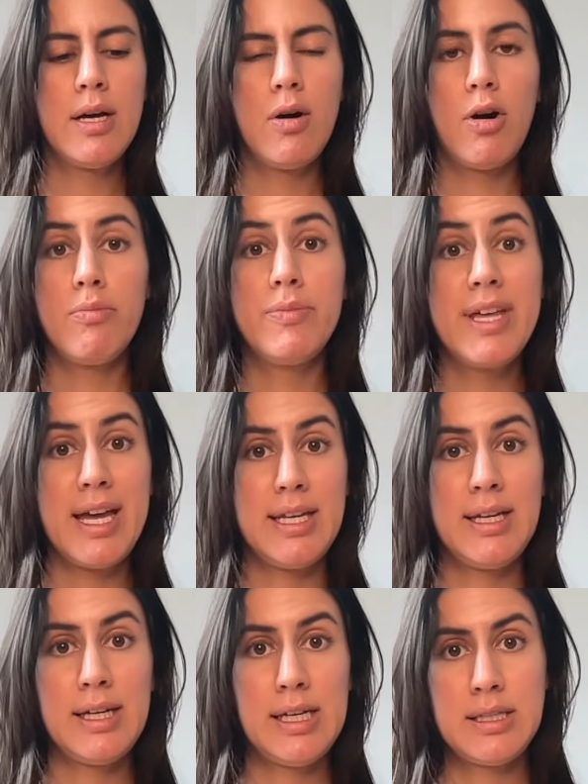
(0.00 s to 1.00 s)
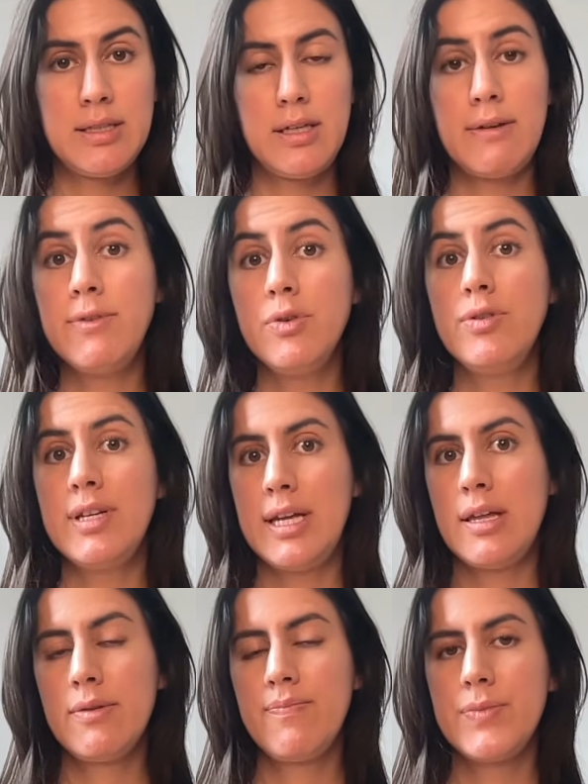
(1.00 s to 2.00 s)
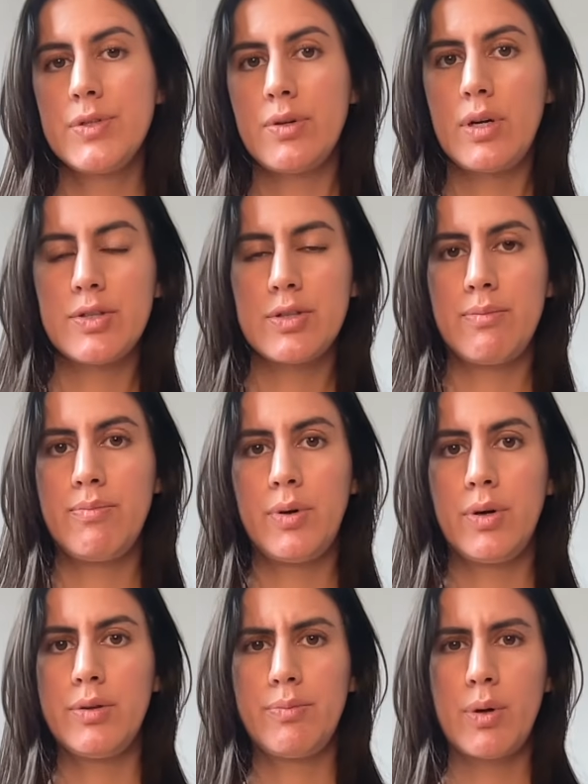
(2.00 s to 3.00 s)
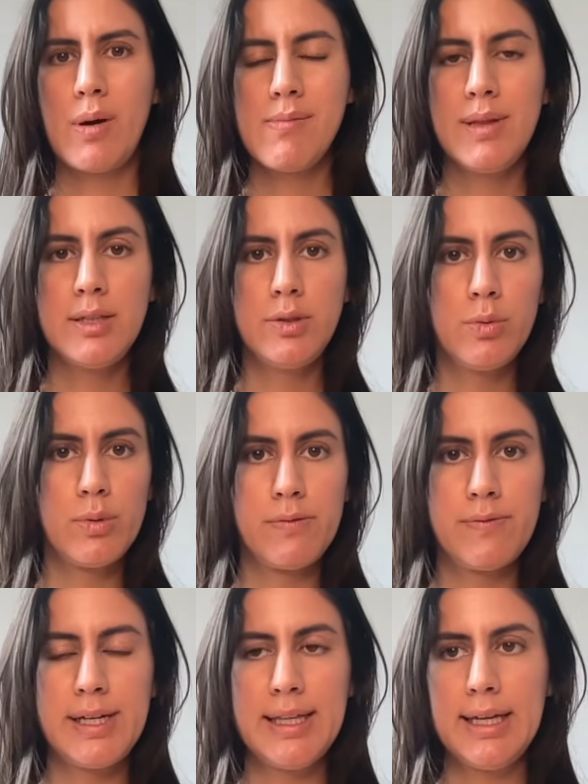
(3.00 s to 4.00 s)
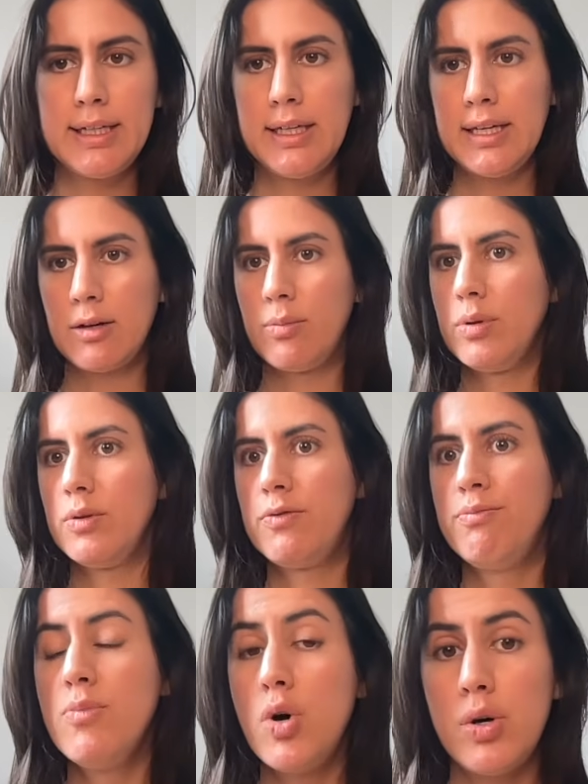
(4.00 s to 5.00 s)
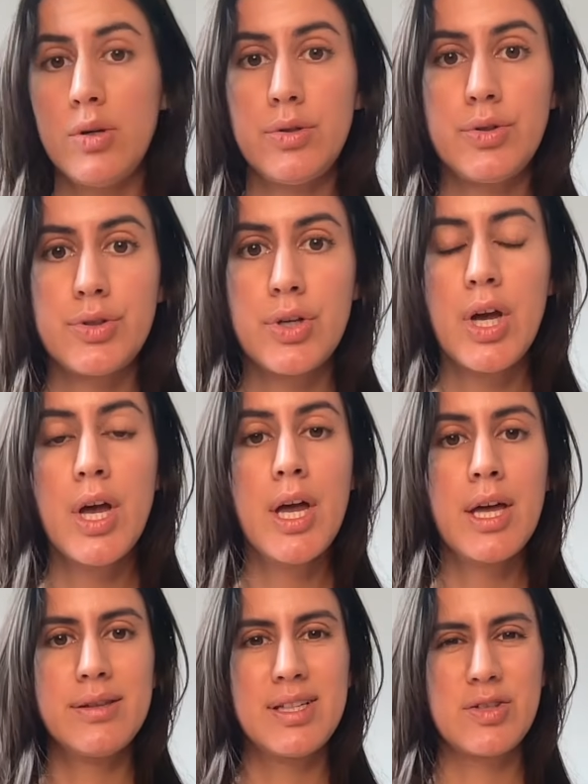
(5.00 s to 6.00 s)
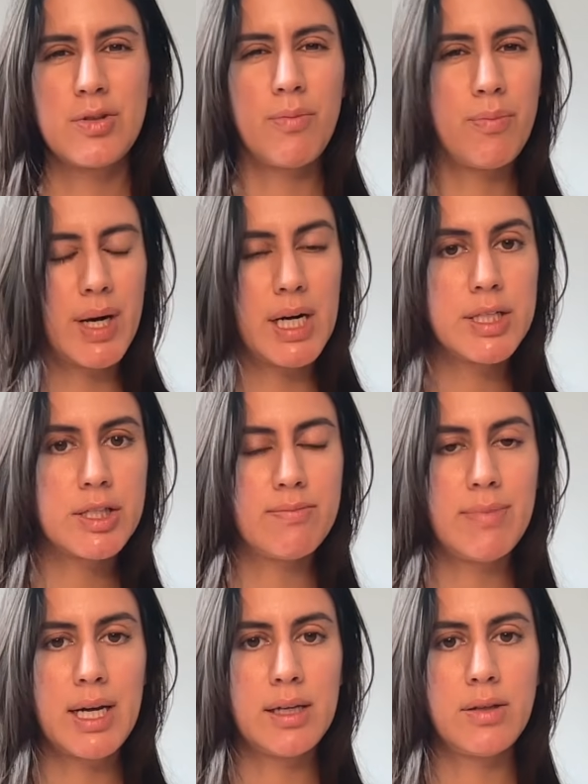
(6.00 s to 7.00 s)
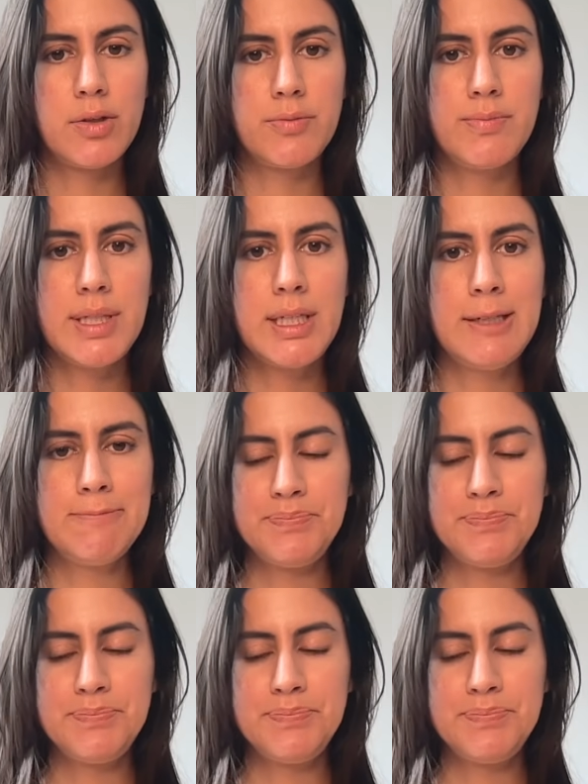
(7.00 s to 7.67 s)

updating it if you need. So at some point probably you will feel like in a couple of months that some parts might not be